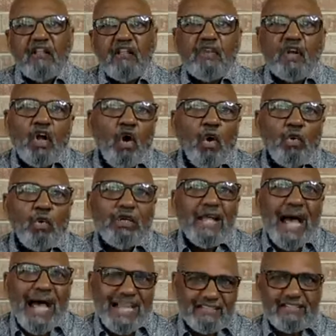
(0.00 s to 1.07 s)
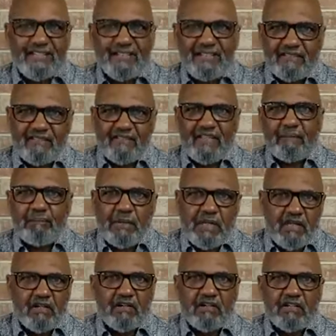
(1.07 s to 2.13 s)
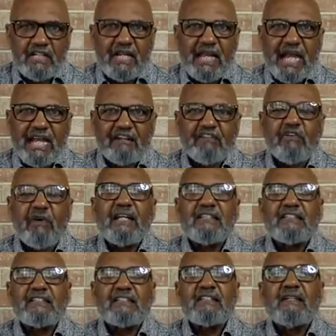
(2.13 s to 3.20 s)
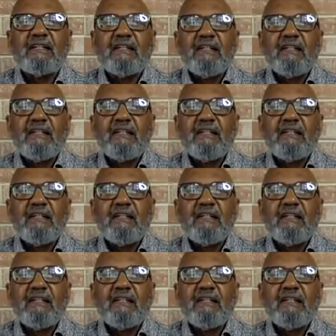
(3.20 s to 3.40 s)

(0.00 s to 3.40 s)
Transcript: The cold night that Peter denied Christ